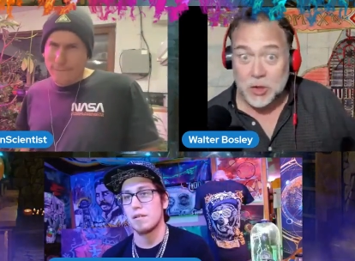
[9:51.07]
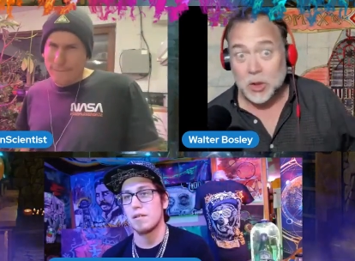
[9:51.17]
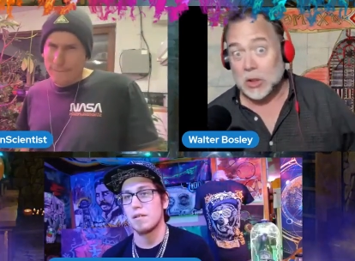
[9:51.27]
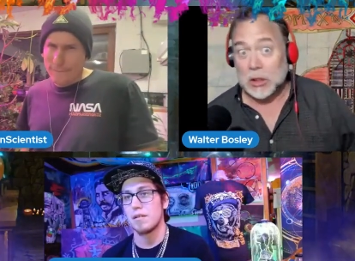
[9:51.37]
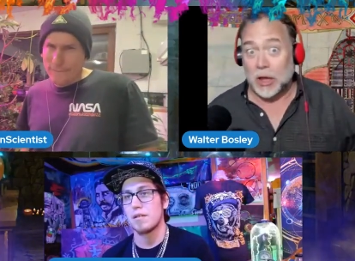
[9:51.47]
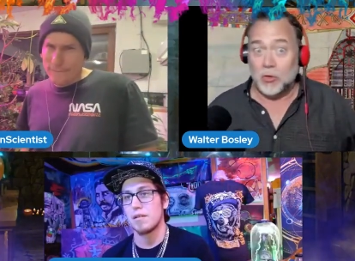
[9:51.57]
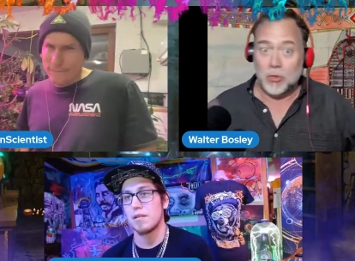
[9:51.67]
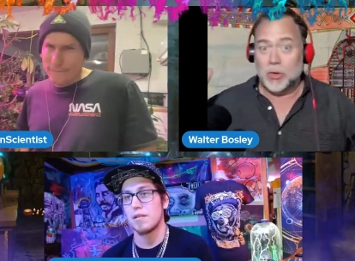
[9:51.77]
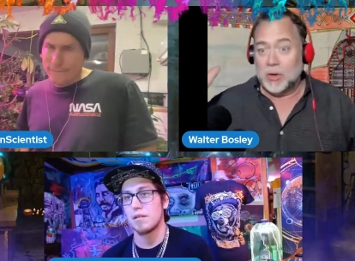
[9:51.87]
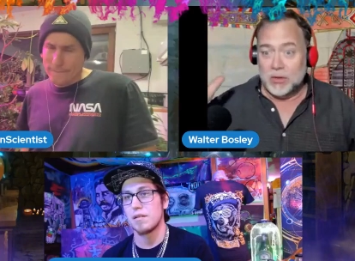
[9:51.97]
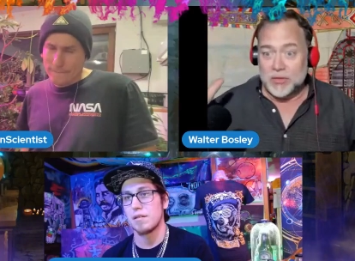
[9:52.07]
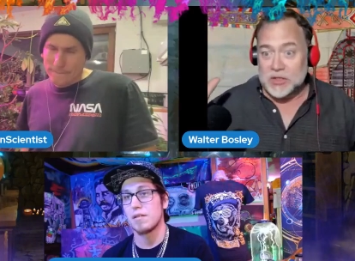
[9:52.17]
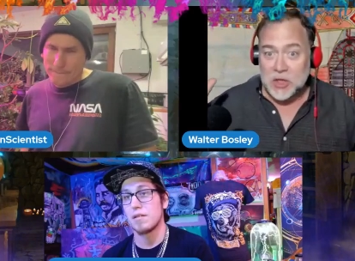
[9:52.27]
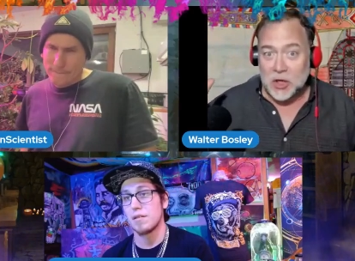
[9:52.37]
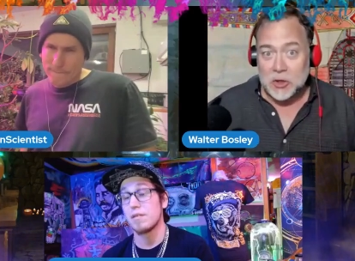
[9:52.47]
Speaker 1: going to allow
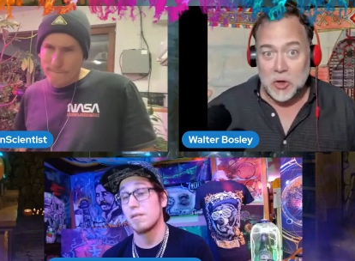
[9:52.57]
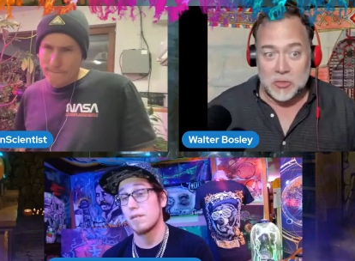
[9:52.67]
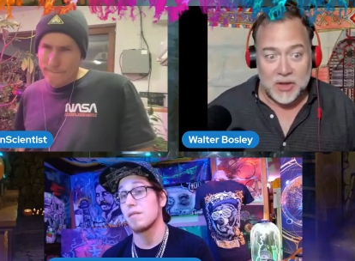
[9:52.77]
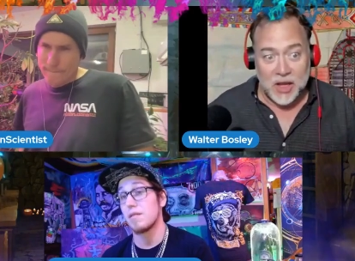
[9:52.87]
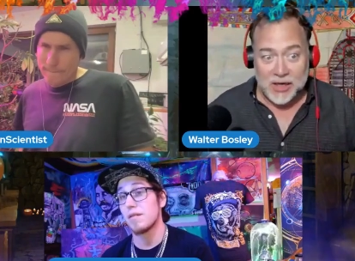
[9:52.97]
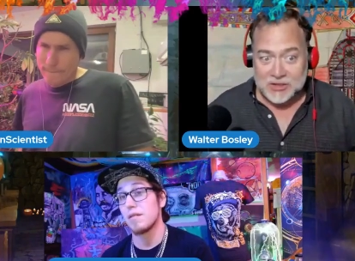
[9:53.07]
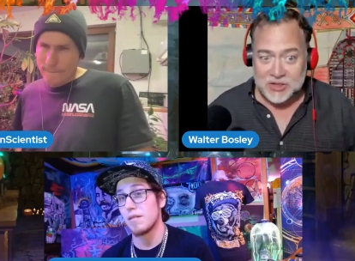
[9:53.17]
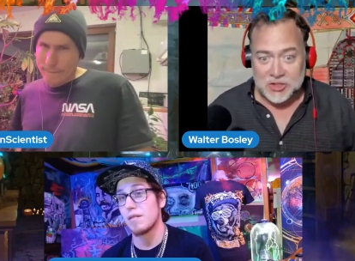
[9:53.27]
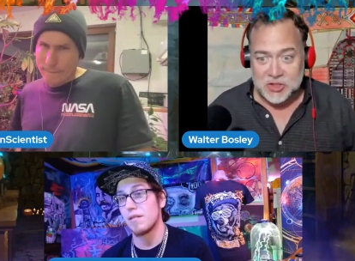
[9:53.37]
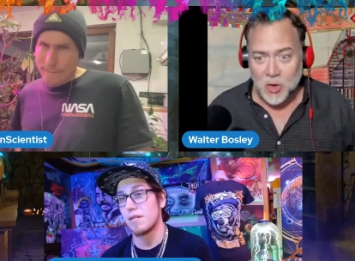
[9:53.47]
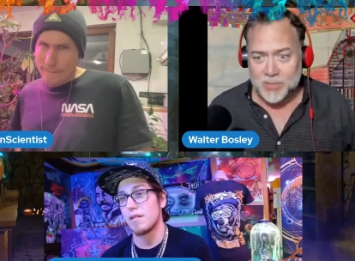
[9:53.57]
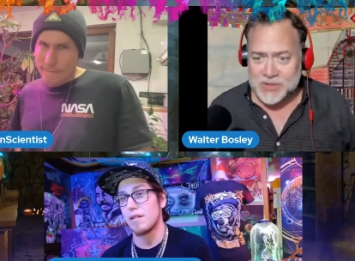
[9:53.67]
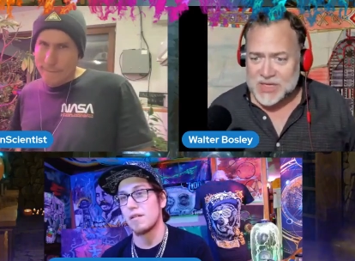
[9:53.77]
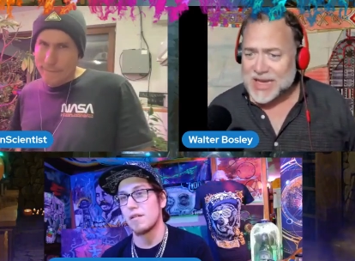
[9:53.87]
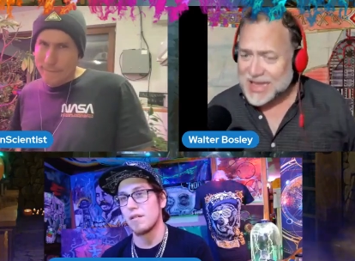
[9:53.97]
these unknown guys to show up
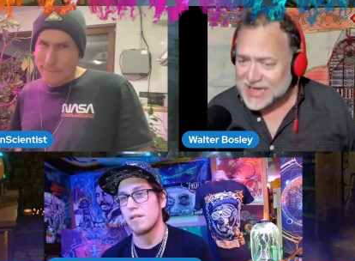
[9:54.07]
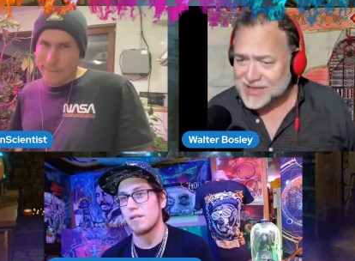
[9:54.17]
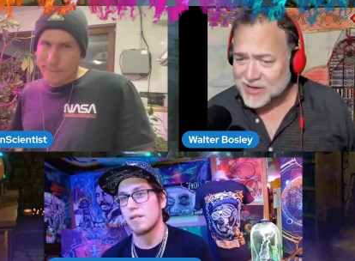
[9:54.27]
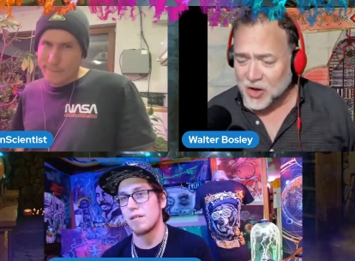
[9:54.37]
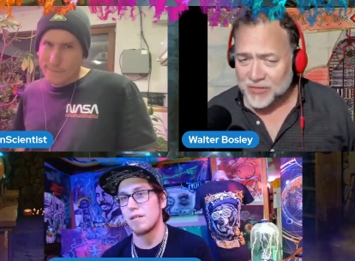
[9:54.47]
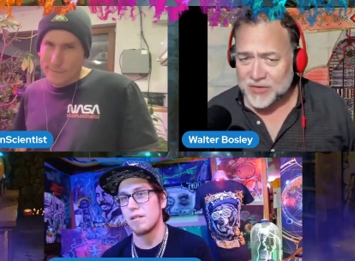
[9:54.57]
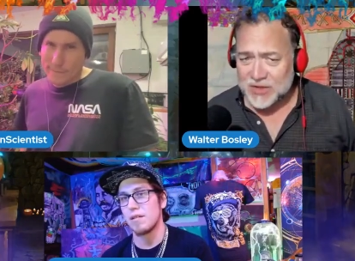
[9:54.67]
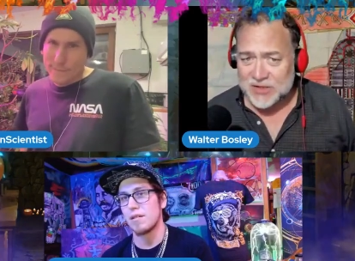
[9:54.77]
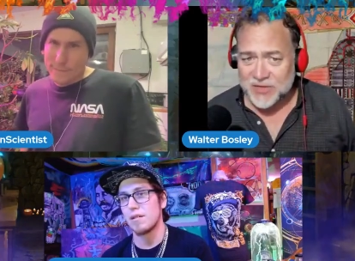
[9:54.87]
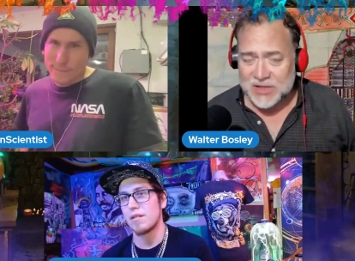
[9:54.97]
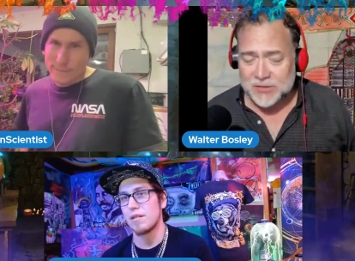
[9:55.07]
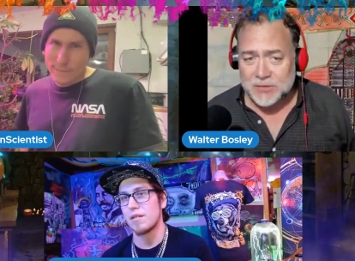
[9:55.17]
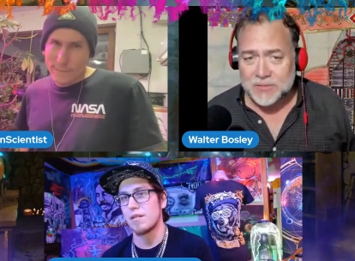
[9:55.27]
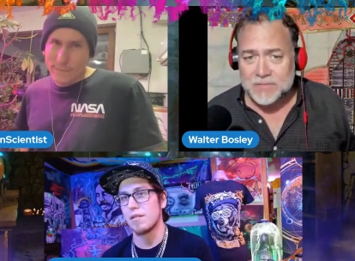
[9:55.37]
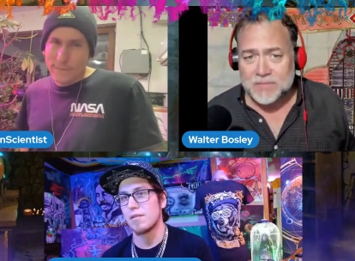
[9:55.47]
and take anything off of his vessel.
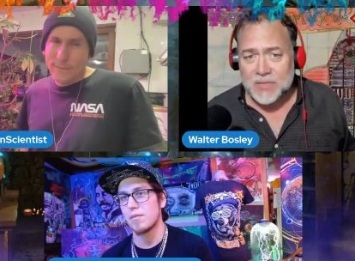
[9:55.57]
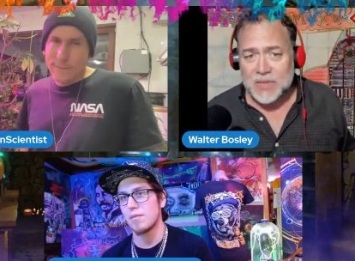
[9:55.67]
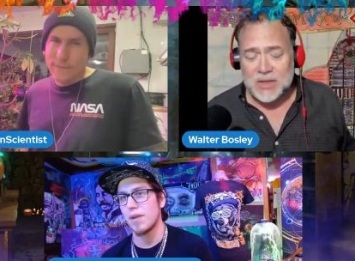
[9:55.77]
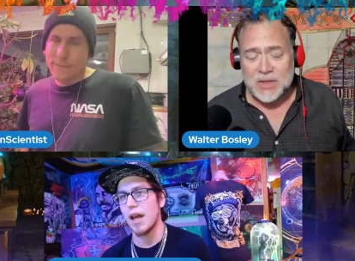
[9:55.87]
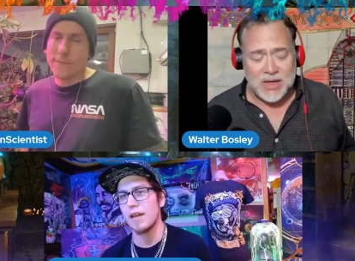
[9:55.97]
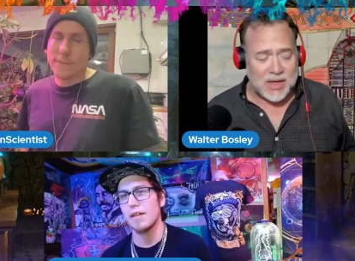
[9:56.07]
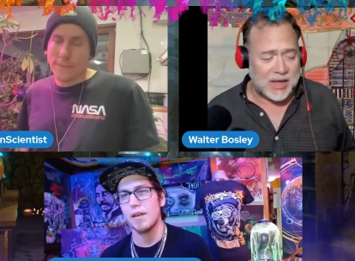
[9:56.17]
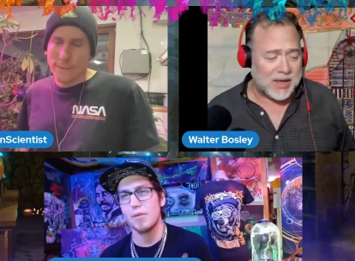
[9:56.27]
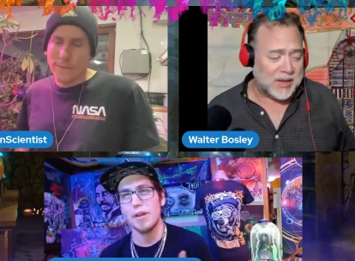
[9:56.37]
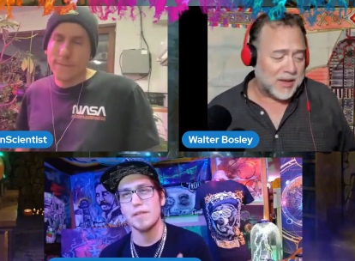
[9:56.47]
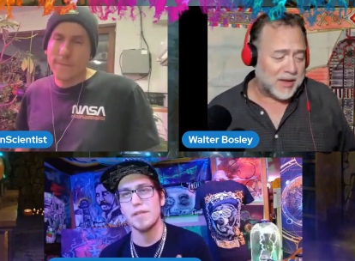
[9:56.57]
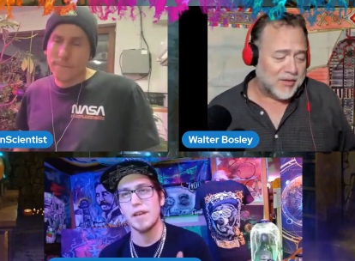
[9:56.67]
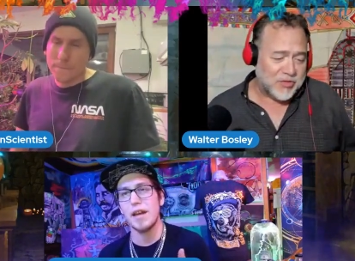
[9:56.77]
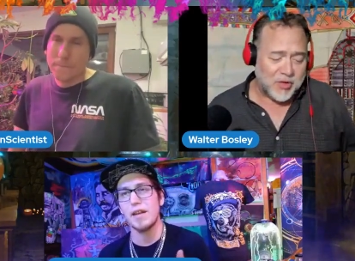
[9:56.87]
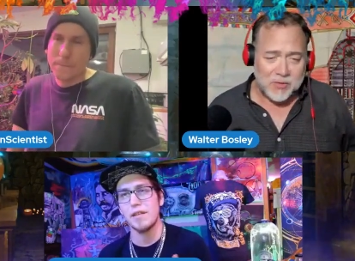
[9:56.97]
Speaker 2: Right. And, and like uh, once
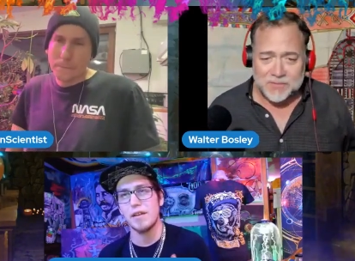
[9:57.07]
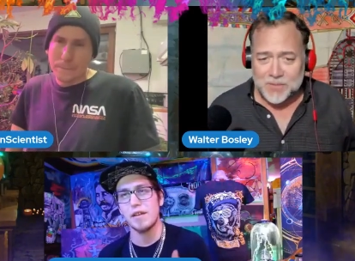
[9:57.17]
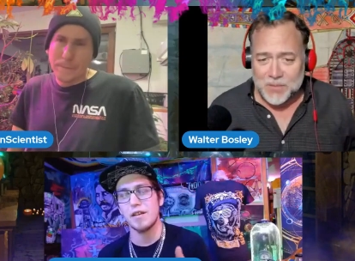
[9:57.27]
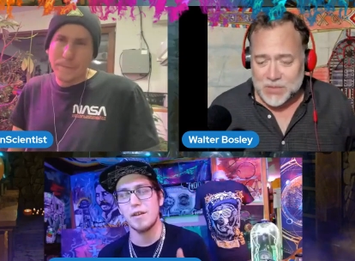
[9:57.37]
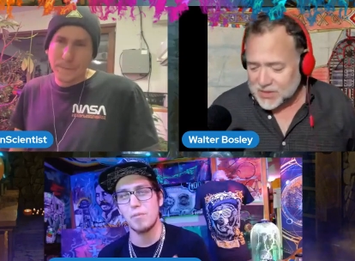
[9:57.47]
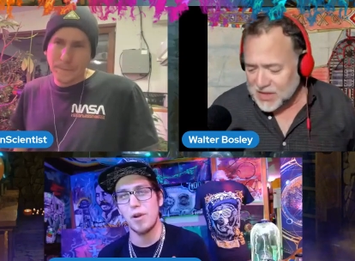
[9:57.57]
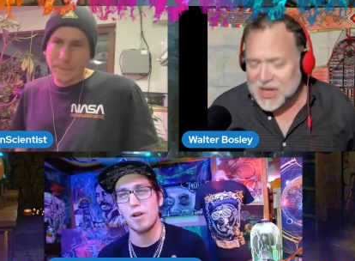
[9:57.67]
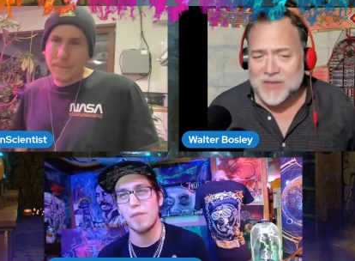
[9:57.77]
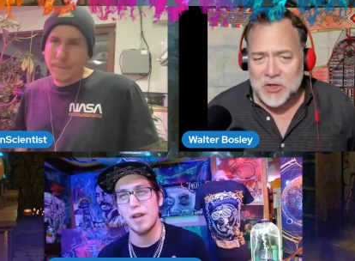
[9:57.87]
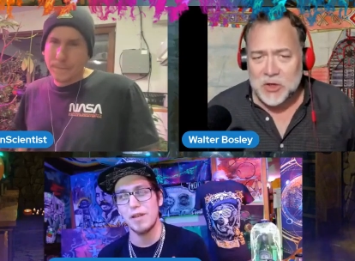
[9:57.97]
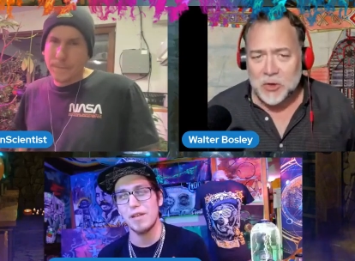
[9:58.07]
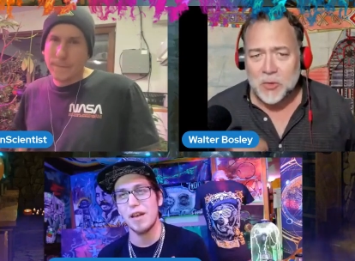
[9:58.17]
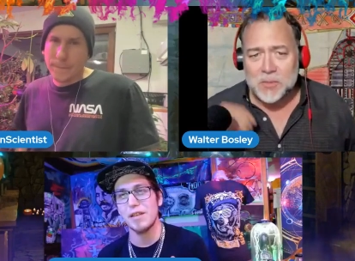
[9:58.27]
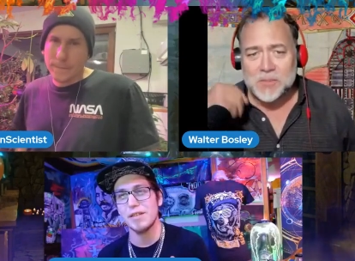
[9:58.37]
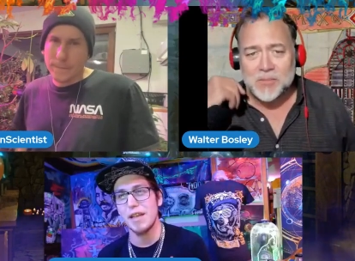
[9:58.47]
uh, again, the
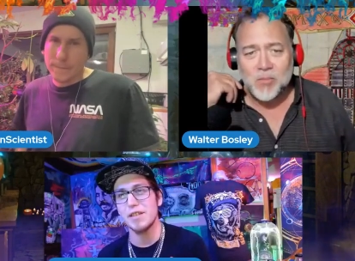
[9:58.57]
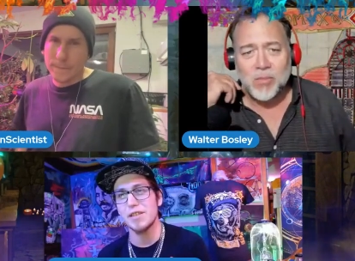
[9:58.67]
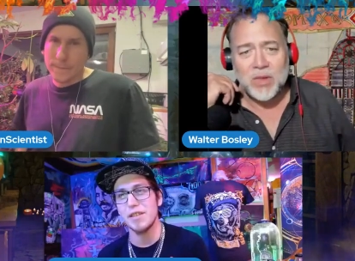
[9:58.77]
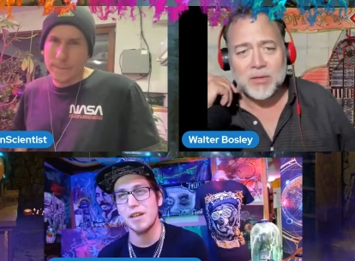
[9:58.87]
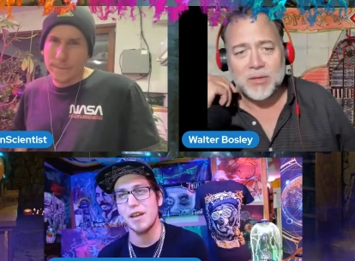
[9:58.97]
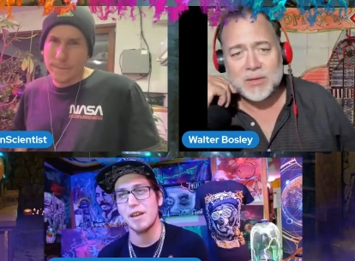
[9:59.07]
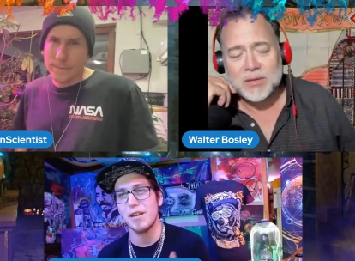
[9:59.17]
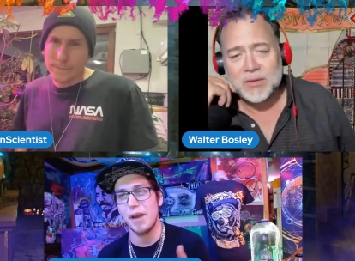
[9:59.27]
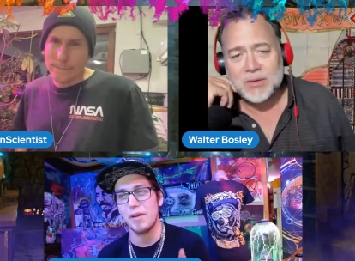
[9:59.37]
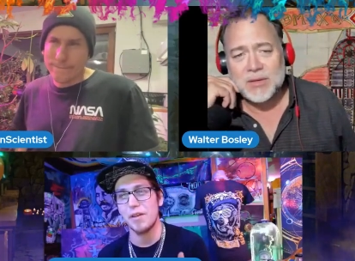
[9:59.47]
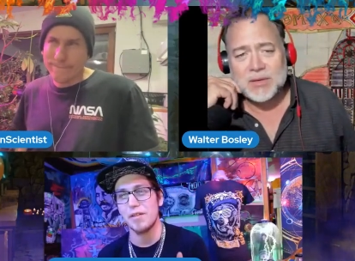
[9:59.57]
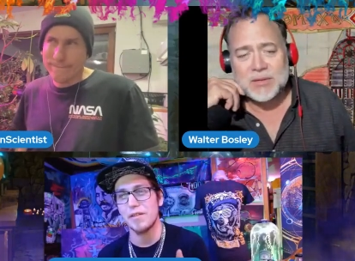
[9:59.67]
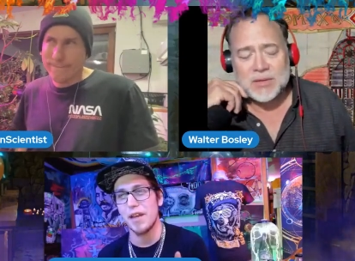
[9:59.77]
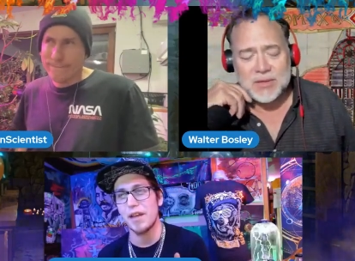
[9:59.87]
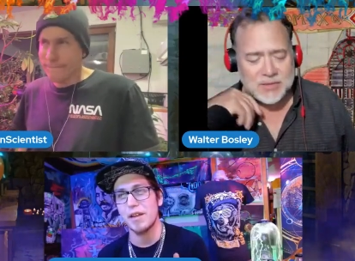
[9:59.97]
compartmentalization the and how you
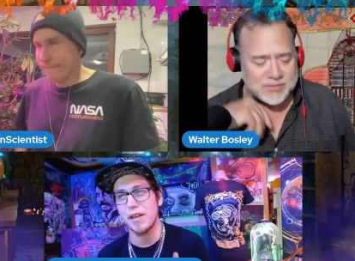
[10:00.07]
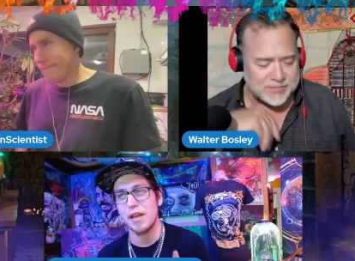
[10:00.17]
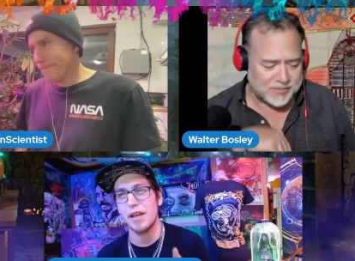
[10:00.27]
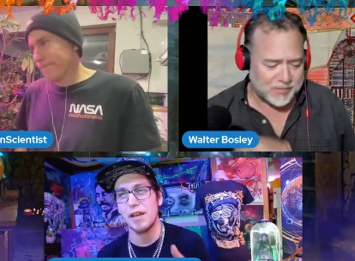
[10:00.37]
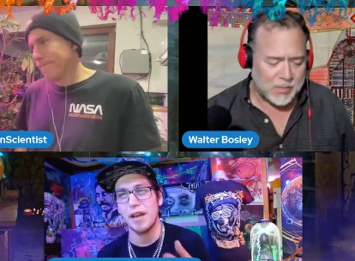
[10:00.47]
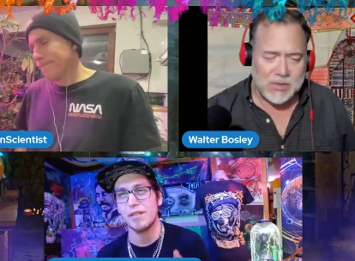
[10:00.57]
stated, like in